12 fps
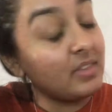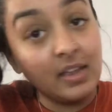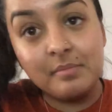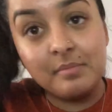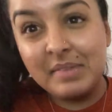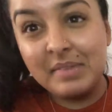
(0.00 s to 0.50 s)

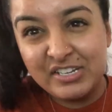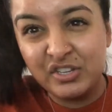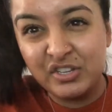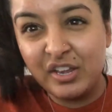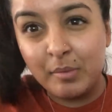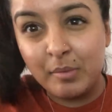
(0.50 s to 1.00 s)
And make
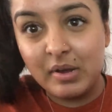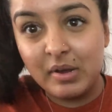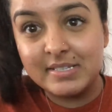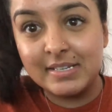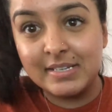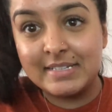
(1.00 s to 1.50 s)
sure that you're
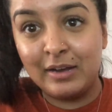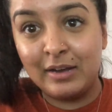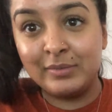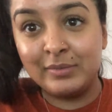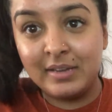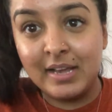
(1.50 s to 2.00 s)
pressing
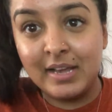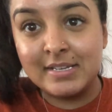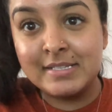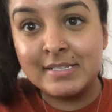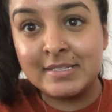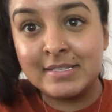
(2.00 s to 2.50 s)
down
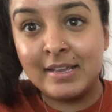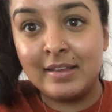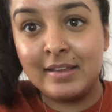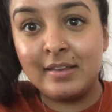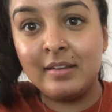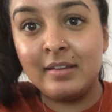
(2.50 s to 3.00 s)
nice
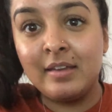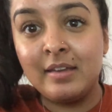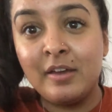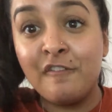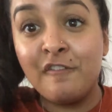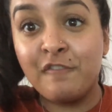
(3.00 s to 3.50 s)
and
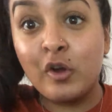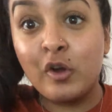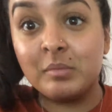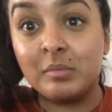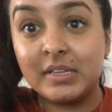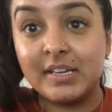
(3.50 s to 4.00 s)

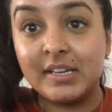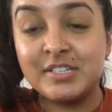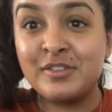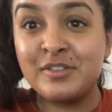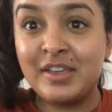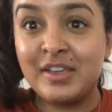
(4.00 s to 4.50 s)
firmly
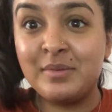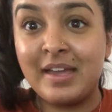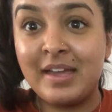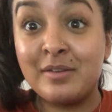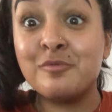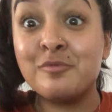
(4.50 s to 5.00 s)
so that you
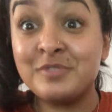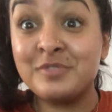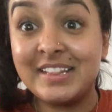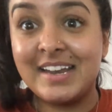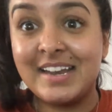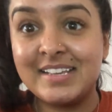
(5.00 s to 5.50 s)
get a
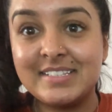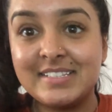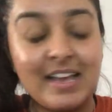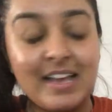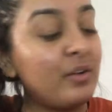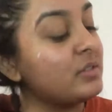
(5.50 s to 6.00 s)
really nice
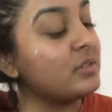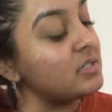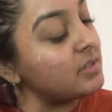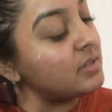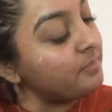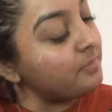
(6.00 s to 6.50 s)
sound.